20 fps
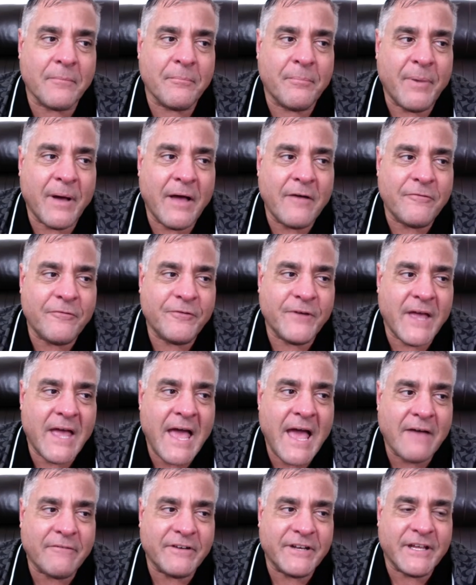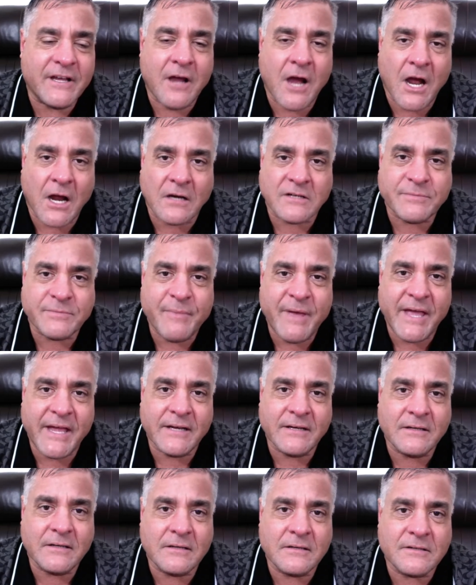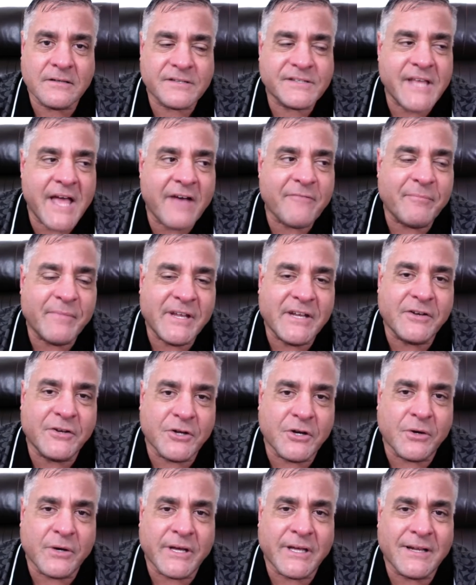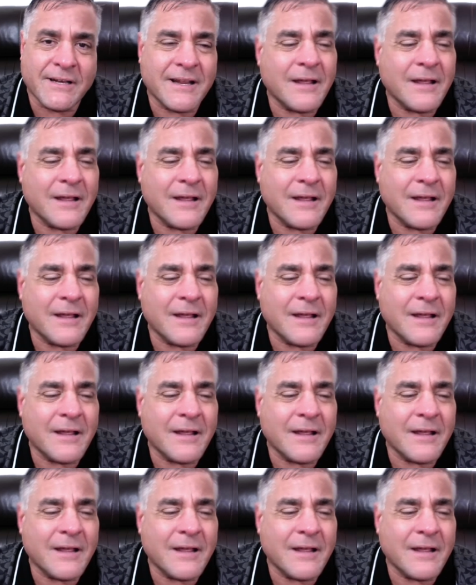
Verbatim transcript: buy, have any cars made, just have me do it.